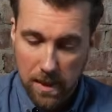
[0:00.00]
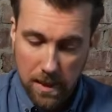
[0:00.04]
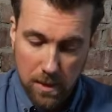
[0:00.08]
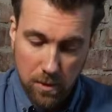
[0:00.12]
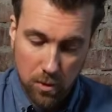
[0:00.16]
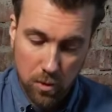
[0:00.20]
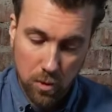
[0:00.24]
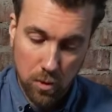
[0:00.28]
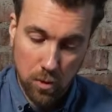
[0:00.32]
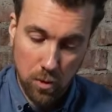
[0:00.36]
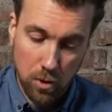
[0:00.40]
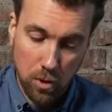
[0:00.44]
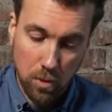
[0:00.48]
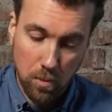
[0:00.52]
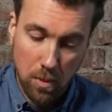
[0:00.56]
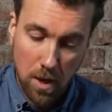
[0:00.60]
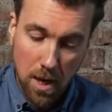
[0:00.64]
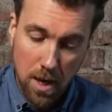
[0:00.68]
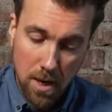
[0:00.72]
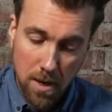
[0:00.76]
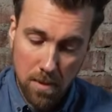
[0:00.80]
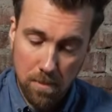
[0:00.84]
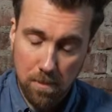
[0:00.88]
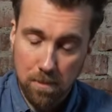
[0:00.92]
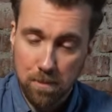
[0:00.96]
into your
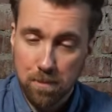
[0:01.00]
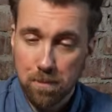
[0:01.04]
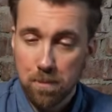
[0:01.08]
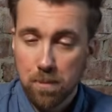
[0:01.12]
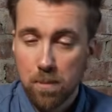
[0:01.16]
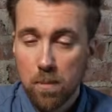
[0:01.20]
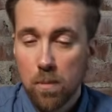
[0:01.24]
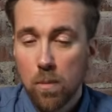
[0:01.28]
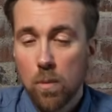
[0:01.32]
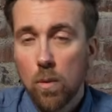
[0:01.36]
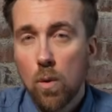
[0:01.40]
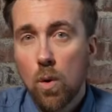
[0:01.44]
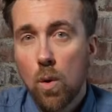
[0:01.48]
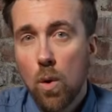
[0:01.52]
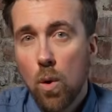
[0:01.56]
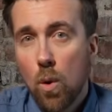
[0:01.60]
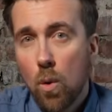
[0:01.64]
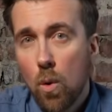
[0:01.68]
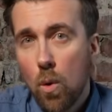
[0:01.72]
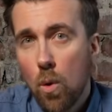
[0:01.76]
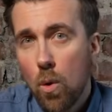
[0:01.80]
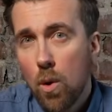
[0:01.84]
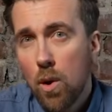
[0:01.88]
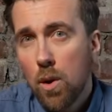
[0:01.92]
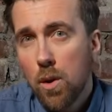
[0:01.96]
supply,
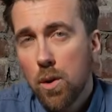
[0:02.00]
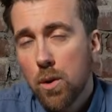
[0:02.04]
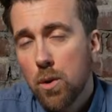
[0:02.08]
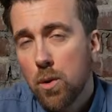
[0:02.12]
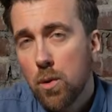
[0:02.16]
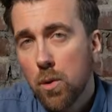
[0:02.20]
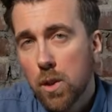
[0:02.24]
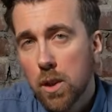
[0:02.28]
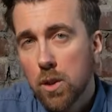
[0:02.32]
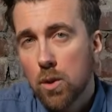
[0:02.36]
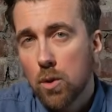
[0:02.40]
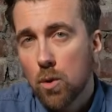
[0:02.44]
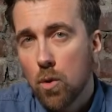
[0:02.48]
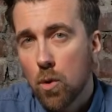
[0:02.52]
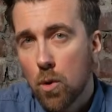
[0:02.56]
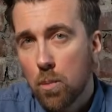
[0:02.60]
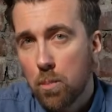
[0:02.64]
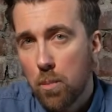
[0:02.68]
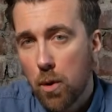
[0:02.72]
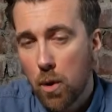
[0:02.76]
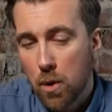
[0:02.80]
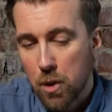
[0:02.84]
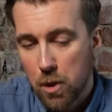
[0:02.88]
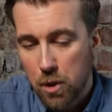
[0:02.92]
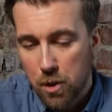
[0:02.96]
or you can score
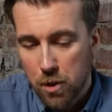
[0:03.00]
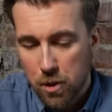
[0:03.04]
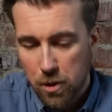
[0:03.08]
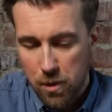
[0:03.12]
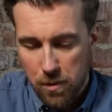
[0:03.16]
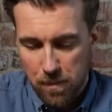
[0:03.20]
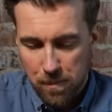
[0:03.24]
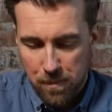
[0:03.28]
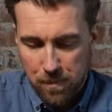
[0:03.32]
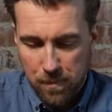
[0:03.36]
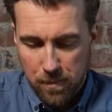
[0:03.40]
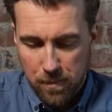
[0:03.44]
points.